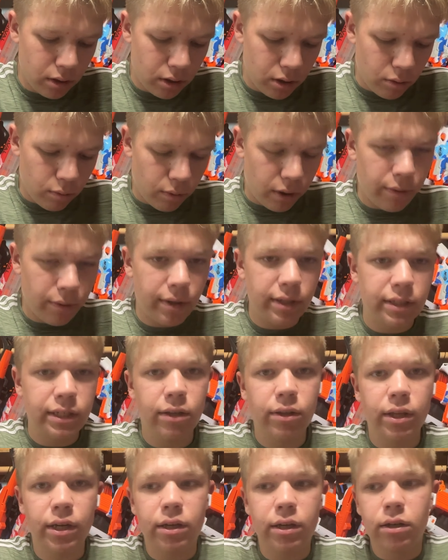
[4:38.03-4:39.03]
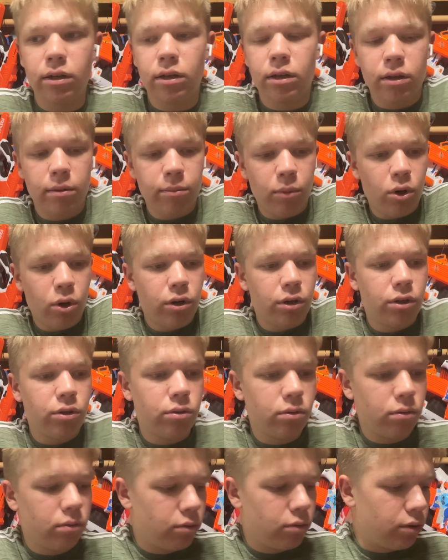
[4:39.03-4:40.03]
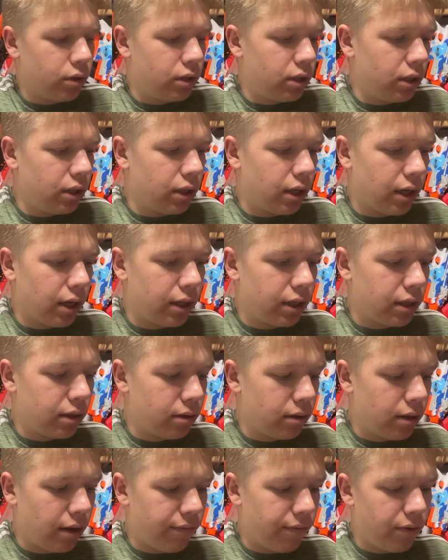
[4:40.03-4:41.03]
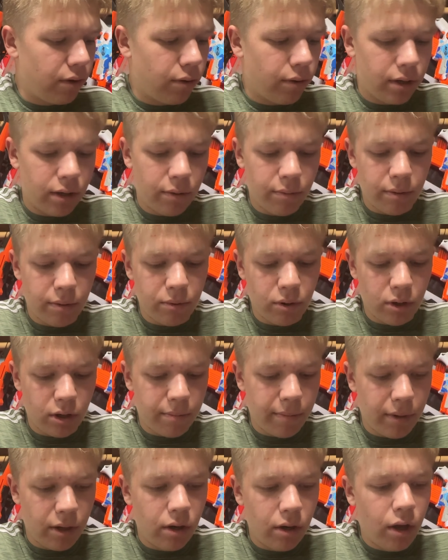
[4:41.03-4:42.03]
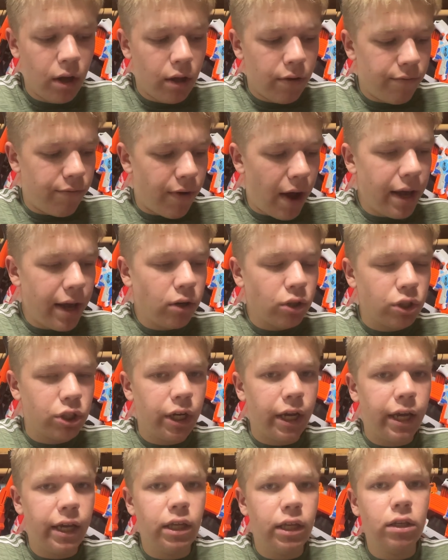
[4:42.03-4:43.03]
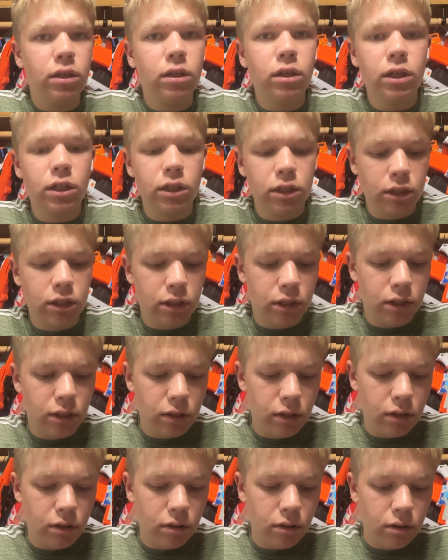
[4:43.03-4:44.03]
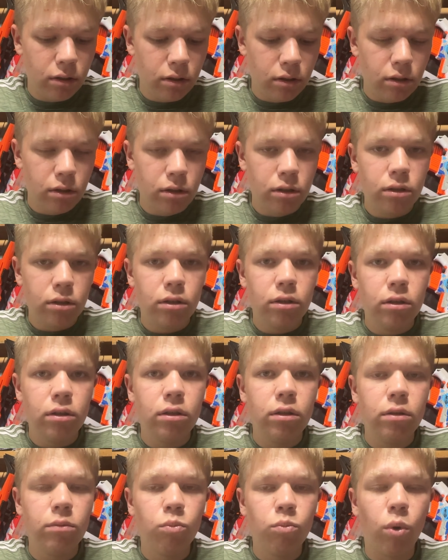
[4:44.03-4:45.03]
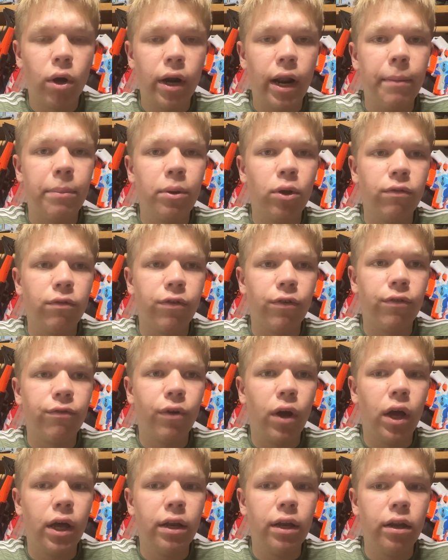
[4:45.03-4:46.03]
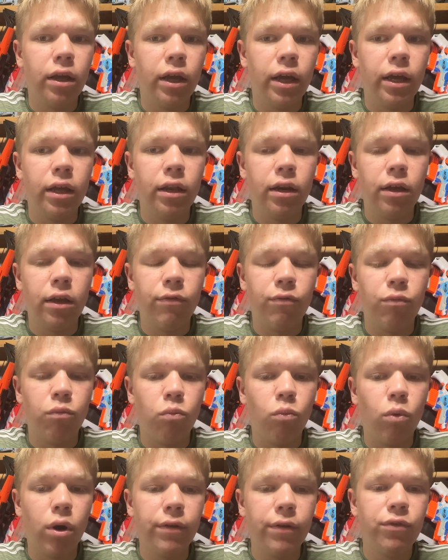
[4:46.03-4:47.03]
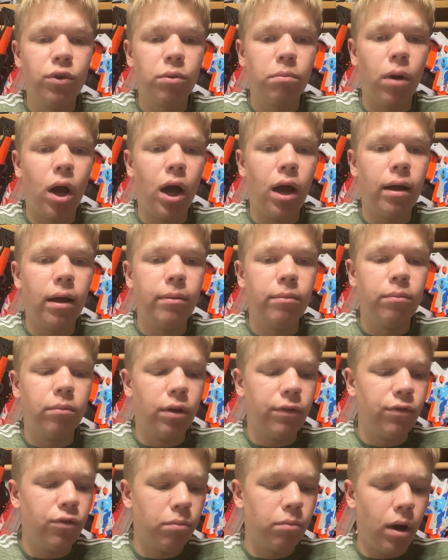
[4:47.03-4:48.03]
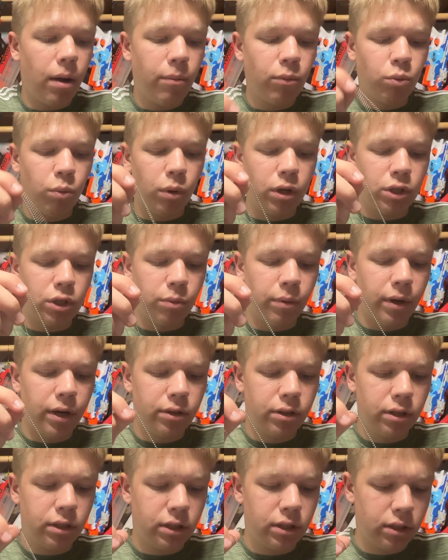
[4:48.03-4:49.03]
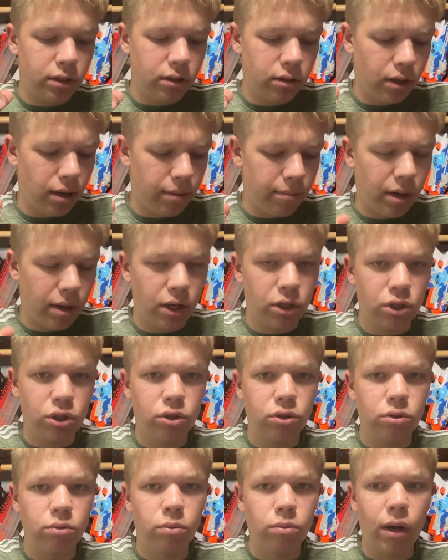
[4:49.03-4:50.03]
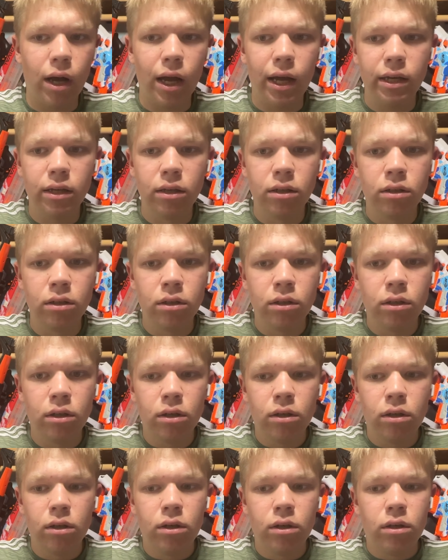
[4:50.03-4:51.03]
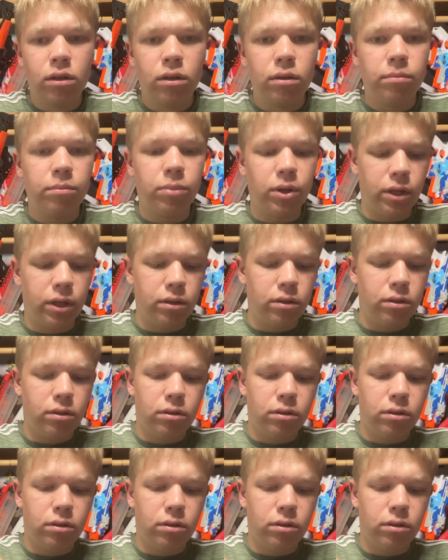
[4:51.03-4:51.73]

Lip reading: Why do I sound like a art critique? I have no idea what I'm talking about. Final chain is one I built for fun, and if your mom would want to wear this, I'm not sure why, but